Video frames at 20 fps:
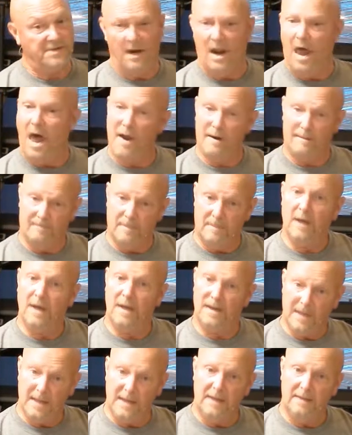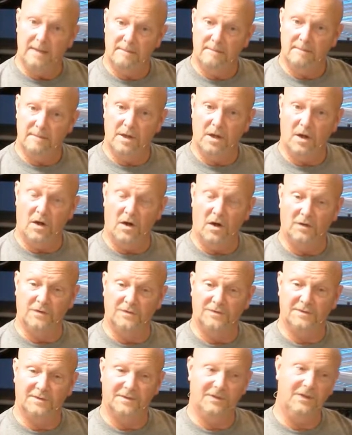a lot of money
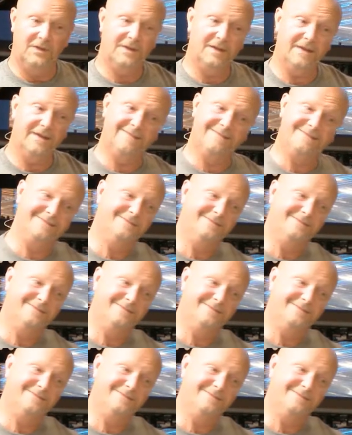because look at